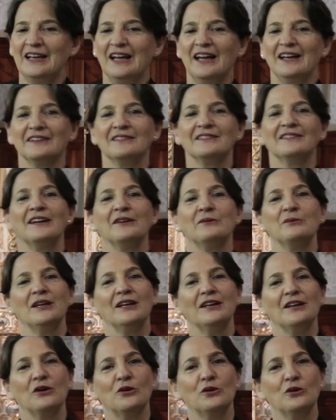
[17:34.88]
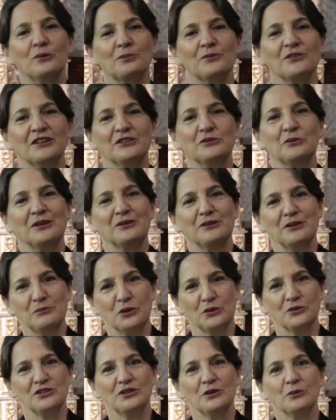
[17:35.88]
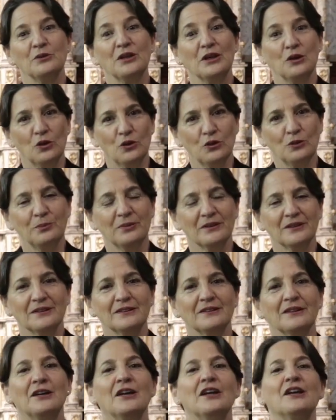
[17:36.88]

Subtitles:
And I really hope that when the museum will open,